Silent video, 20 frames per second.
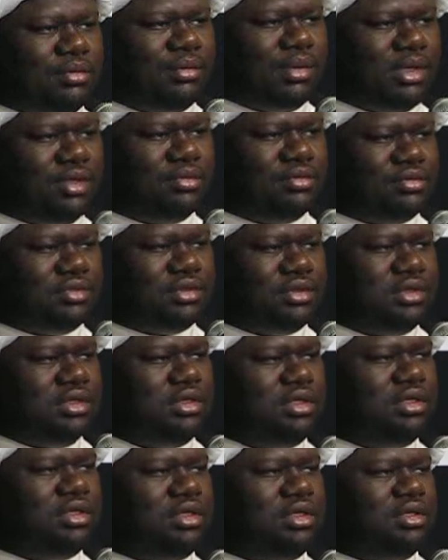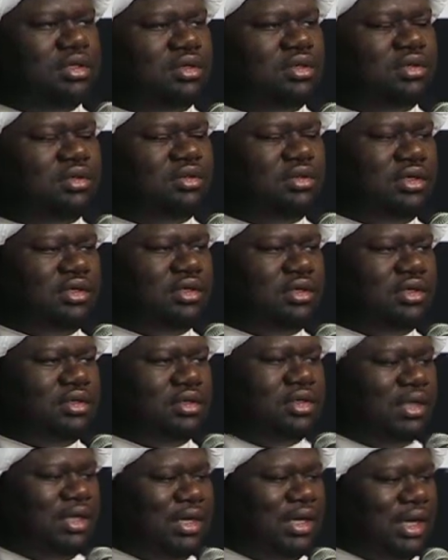about
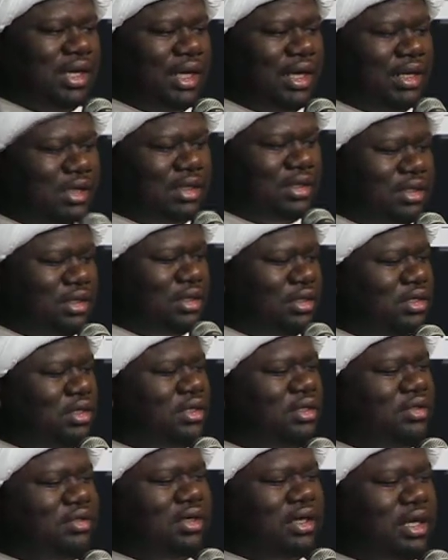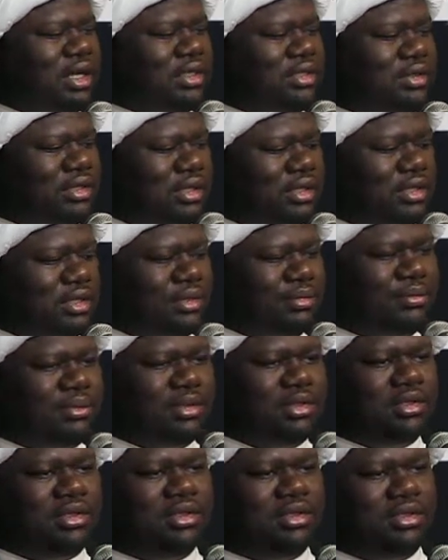the etiquette and the
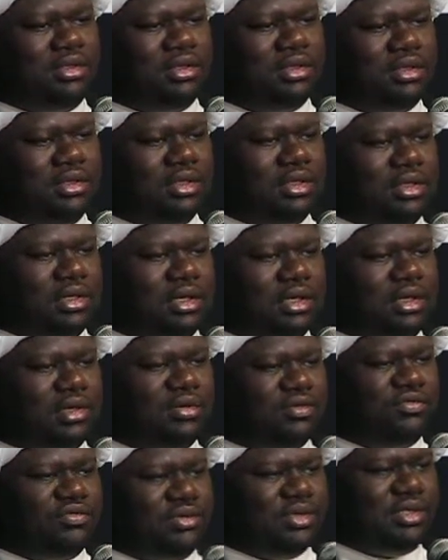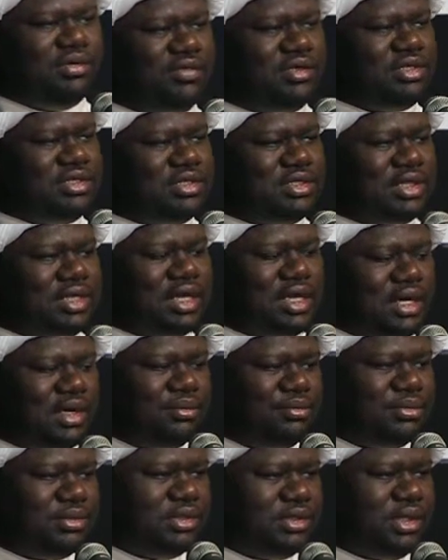adab of giving
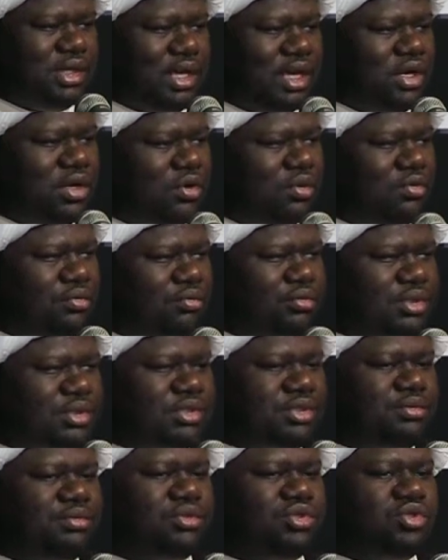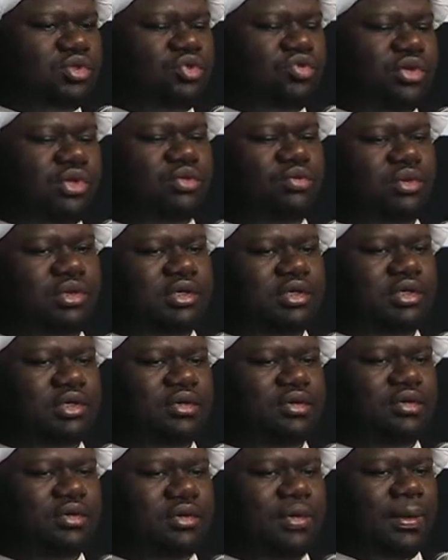salams and how Muslims should greet one
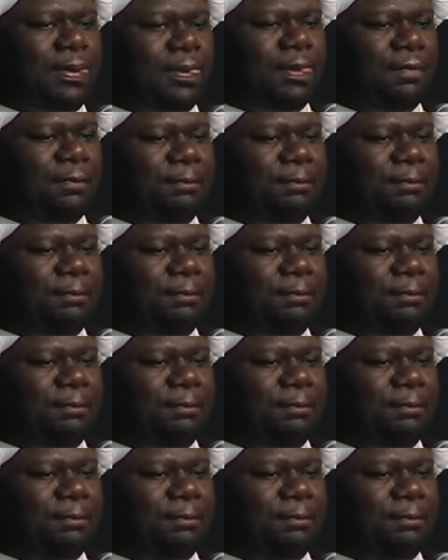another.